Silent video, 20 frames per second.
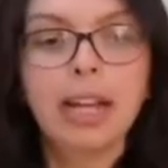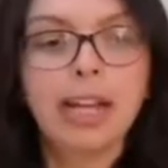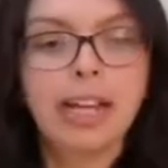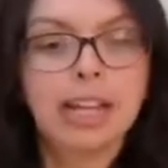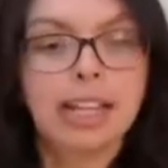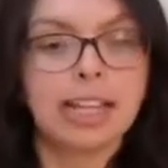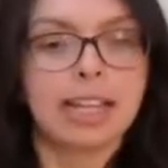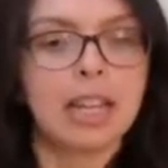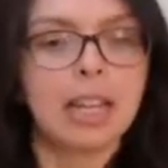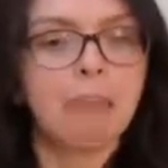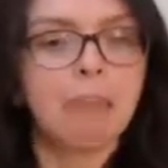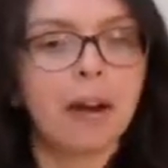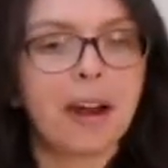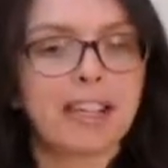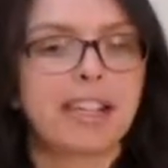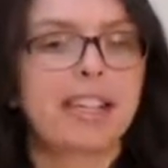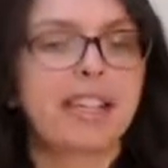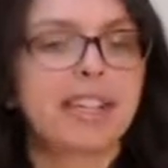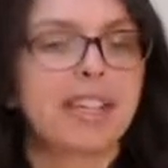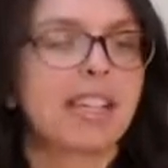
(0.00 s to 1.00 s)
So the
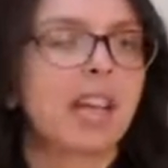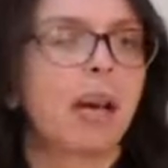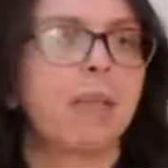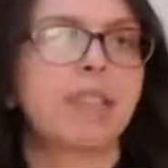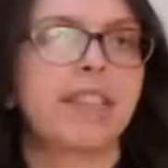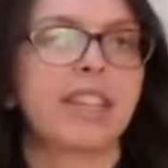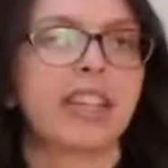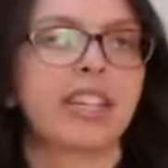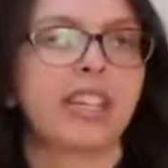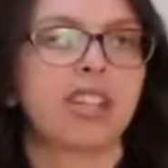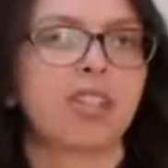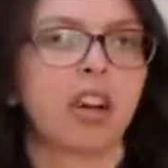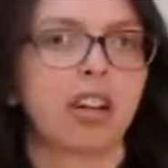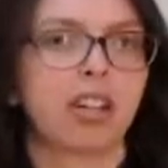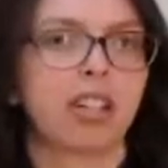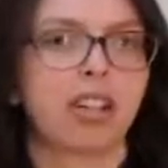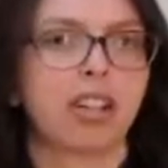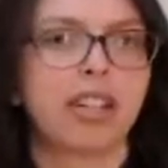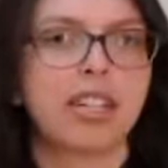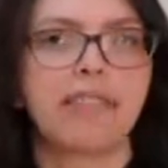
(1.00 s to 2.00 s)
practice, in terms of its
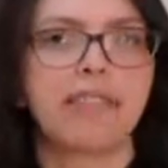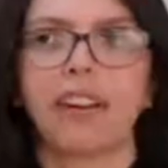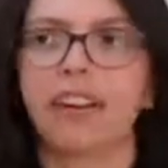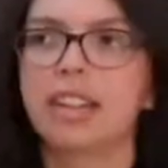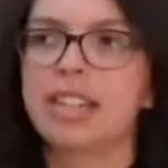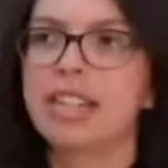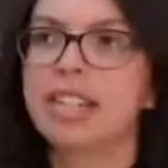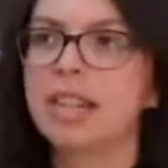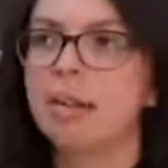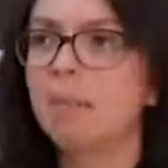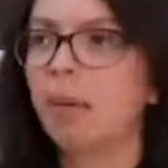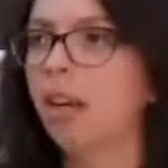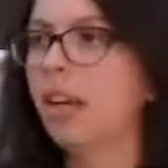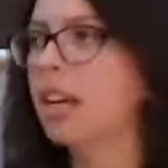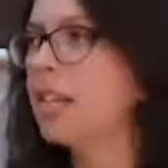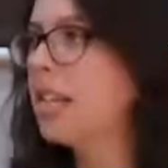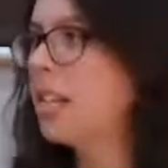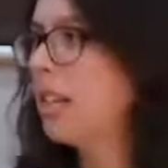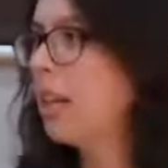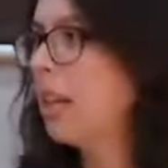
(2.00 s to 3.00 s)
structure, is very similar
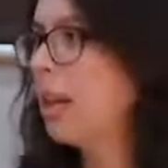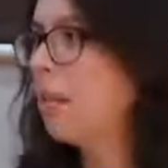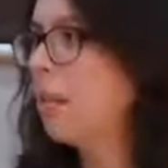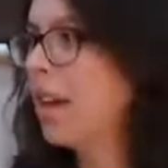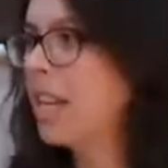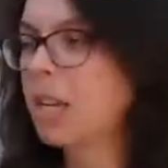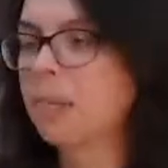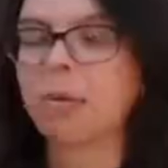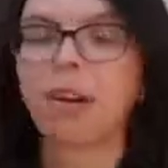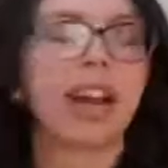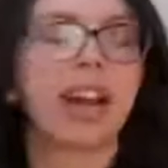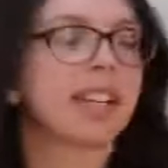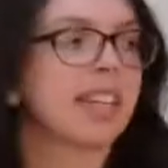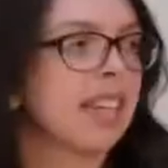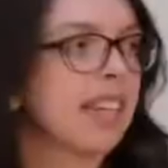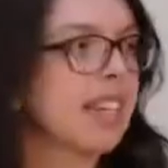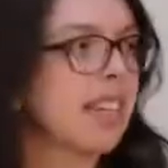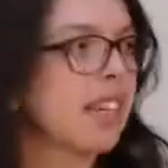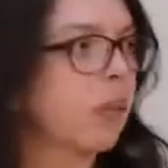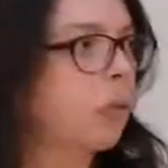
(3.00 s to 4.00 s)
to the metta
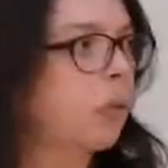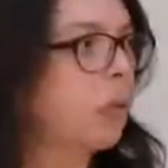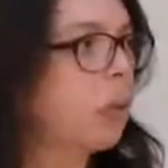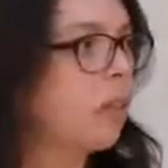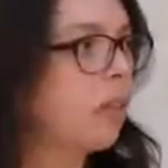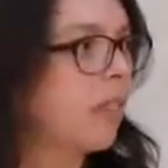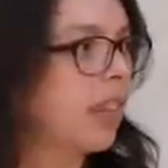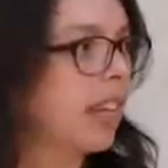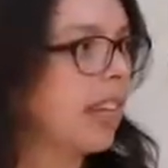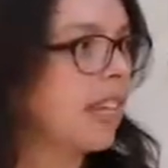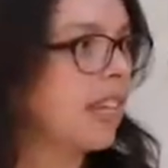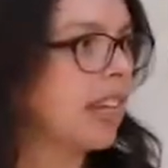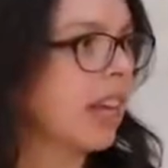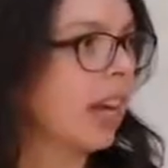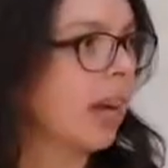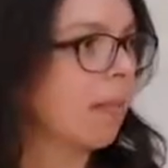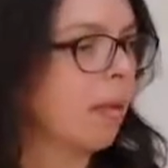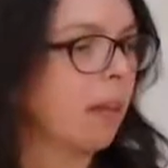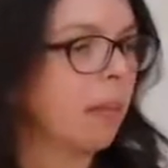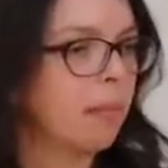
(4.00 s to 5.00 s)
practice. So all of these
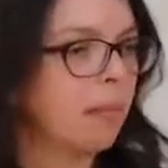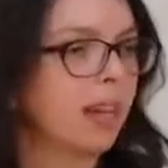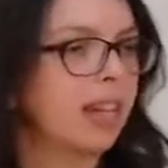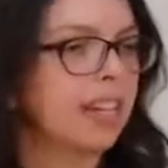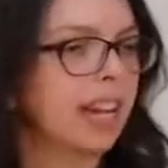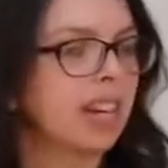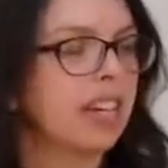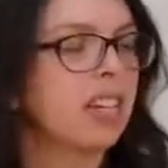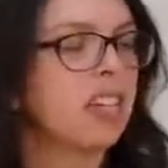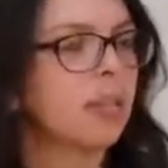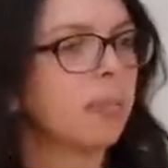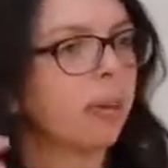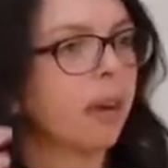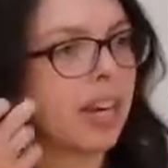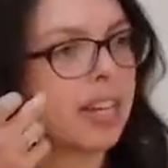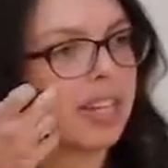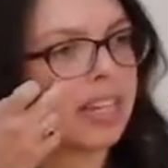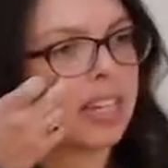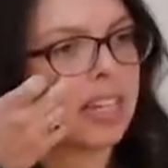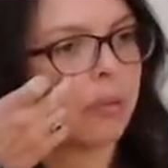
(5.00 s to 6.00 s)
other meditation
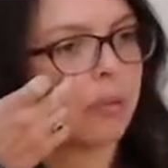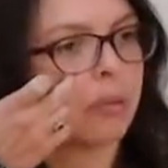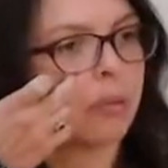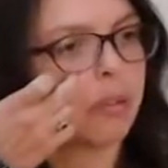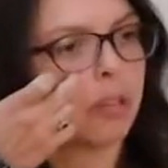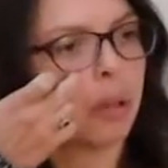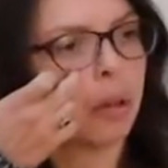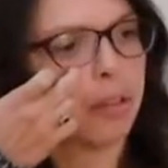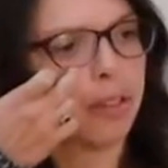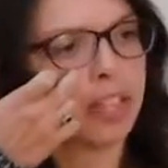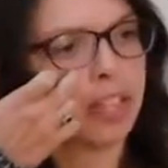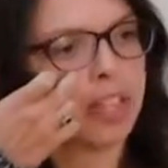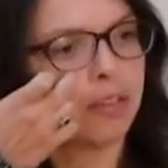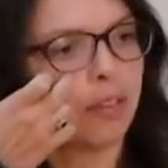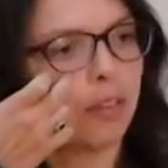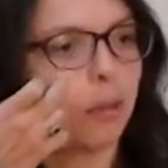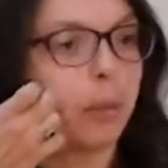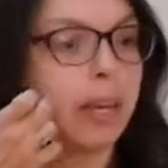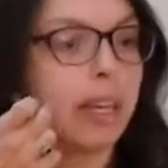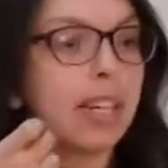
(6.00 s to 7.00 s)
practices we'll do over these
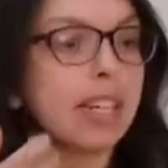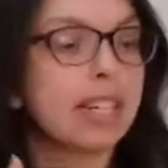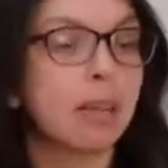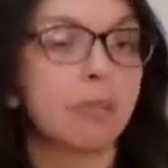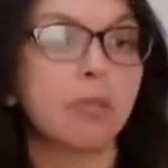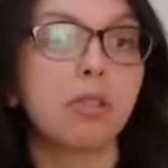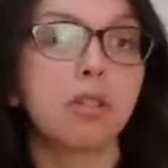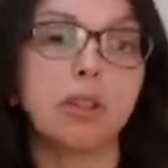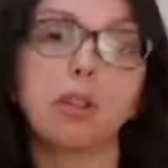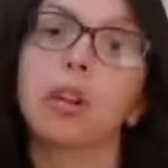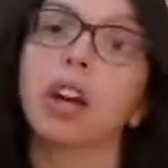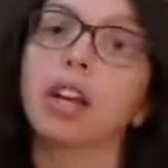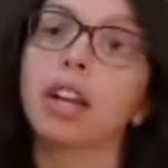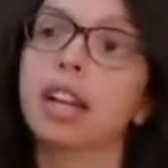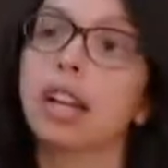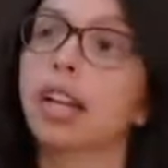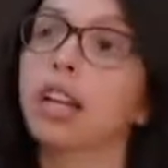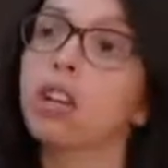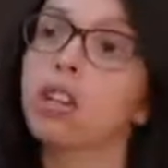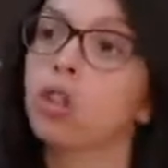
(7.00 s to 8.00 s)
few weeks, and we'll do kind of
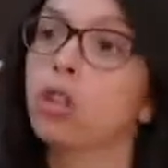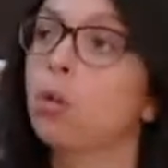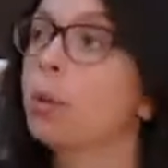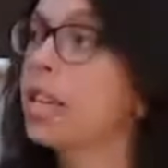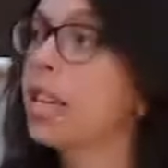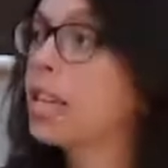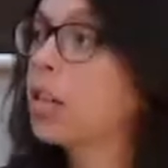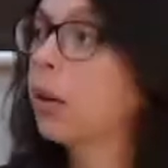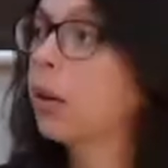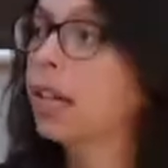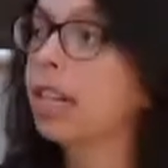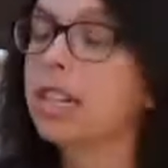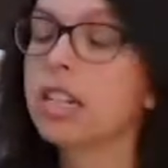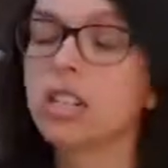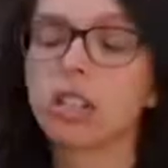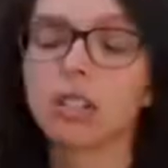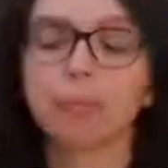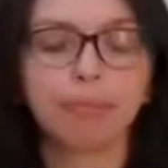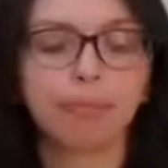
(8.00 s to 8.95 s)
like 2 weeks on each.